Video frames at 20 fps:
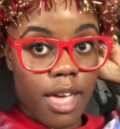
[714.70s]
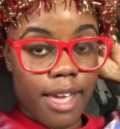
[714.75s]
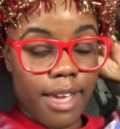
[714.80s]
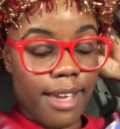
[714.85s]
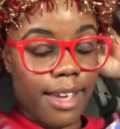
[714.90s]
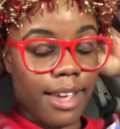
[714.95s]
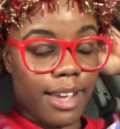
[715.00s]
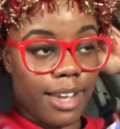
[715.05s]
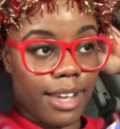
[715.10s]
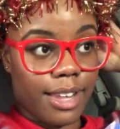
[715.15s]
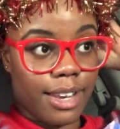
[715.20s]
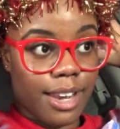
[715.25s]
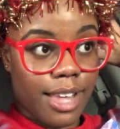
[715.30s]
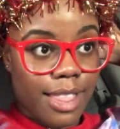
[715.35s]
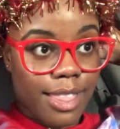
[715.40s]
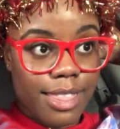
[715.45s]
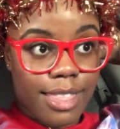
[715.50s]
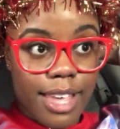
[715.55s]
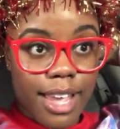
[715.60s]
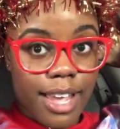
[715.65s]
And
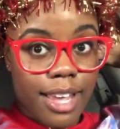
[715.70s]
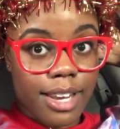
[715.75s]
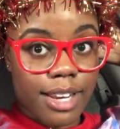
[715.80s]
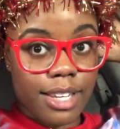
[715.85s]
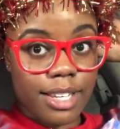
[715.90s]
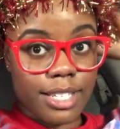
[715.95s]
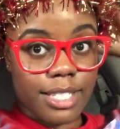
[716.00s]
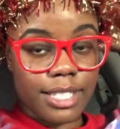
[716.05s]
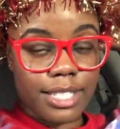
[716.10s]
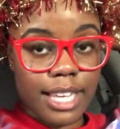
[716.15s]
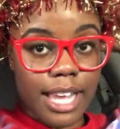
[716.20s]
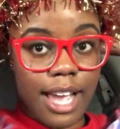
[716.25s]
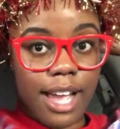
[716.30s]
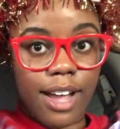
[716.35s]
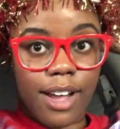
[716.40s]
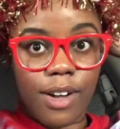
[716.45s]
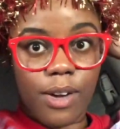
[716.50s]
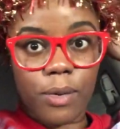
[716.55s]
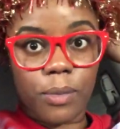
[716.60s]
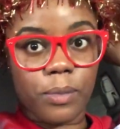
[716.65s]
that is
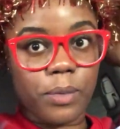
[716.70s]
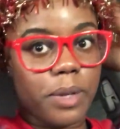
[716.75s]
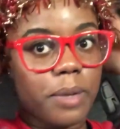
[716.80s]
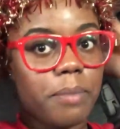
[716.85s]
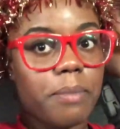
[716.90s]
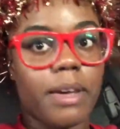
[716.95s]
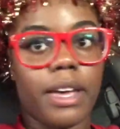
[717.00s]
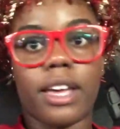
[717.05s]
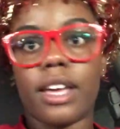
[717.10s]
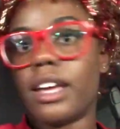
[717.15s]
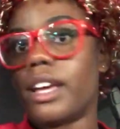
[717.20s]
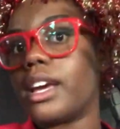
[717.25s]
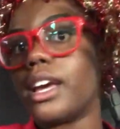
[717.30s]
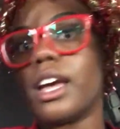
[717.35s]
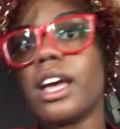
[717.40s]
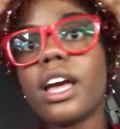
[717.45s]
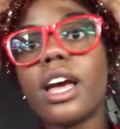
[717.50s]
how we make